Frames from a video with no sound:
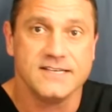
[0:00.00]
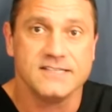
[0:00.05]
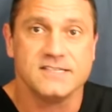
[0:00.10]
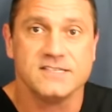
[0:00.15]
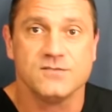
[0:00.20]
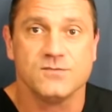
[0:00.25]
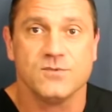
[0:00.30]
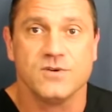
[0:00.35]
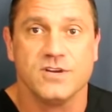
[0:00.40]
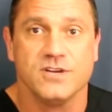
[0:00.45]

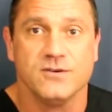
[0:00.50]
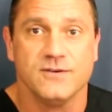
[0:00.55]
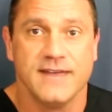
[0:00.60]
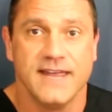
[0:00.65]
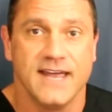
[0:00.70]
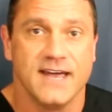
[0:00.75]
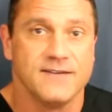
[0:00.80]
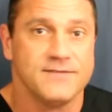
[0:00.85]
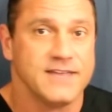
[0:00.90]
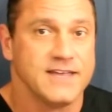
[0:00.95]
This is where you
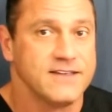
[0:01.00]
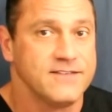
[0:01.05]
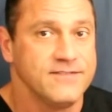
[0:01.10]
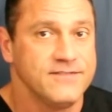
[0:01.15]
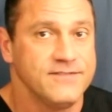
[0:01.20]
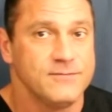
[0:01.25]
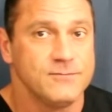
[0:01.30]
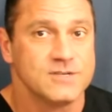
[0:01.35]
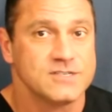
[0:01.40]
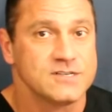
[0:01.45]
have like
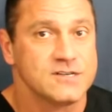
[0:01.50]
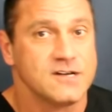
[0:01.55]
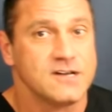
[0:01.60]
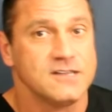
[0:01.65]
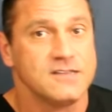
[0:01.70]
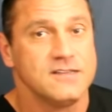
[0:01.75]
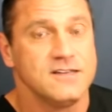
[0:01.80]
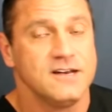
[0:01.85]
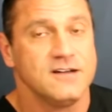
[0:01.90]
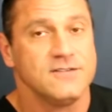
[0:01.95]
what's
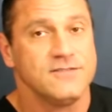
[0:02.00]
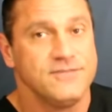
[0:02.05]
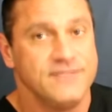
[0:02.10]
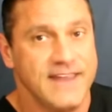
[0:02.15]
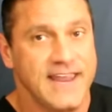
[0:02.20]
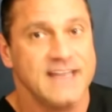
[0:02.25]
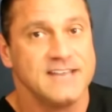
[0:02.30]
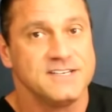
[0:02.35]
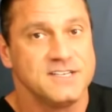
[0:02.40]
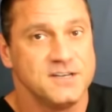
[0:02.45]
called, you know,
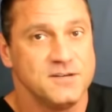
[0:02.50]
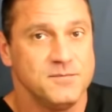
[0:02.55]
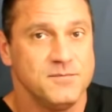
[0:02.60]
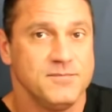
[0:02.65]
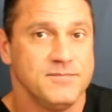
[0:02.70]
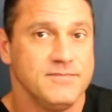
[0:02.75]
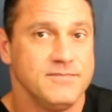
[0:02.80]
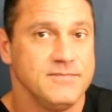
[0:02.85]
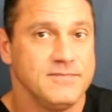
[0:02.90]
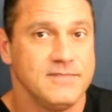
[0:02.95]

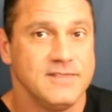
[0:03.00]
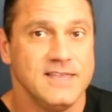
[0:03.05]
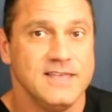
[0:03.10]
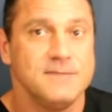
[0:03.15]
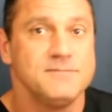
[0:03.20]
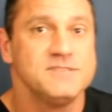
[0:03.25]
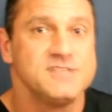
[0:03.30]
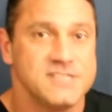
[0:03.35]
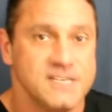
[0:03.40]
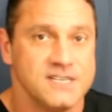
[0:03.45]
phantom
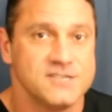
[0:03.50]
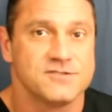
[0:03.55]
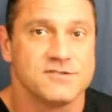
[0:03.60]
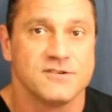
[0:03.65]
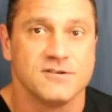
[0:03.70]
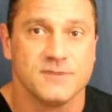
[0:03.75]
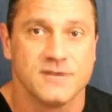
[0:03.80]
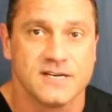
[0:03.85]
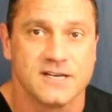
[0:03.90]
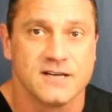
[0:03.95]
limb
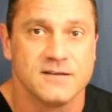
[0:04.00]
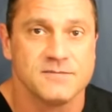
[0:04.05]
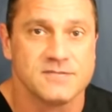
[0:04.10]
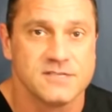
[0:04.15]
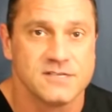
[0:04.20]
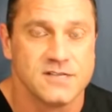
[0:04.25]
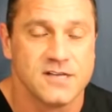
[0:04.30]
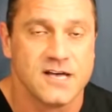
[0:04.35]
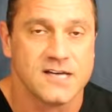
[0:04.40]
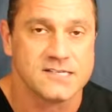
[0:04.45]
syndrome when it
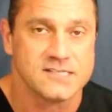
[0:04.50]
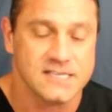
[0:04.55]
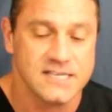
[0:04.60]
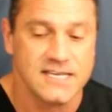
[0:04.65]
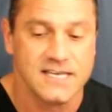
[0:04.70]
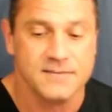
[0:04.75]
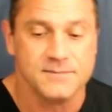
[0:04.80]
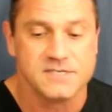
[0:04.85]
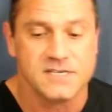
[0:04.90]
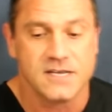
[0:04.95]
comes to lost
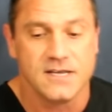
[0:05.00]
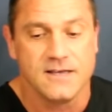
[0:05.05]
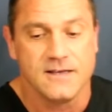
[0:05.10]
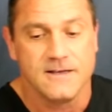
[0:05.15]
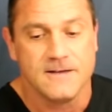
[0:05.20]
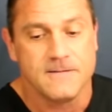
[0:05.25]
limbs.